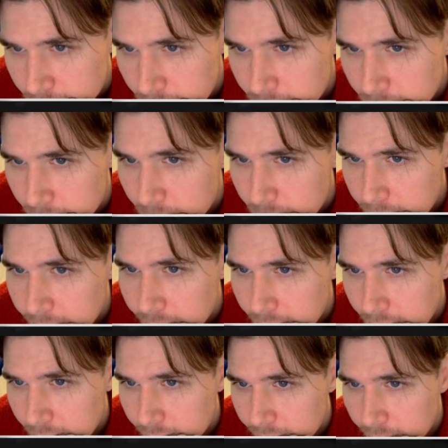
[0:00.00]
I don't really
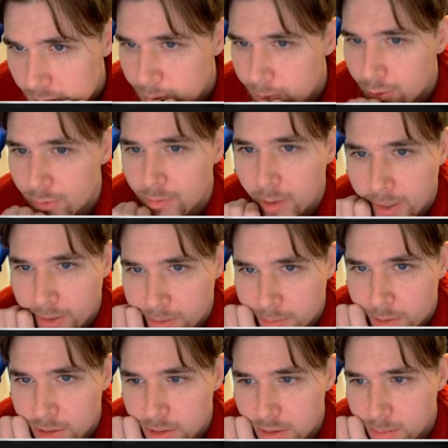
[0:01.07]
love this move by him
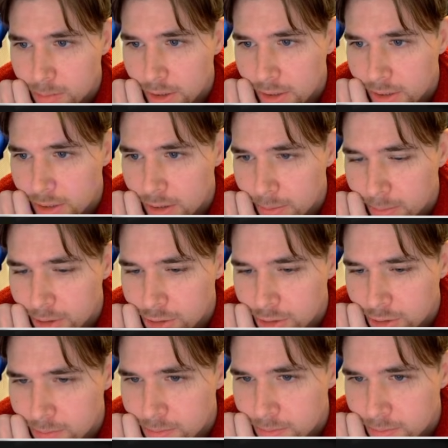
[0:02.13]
because it's blocking the bishop.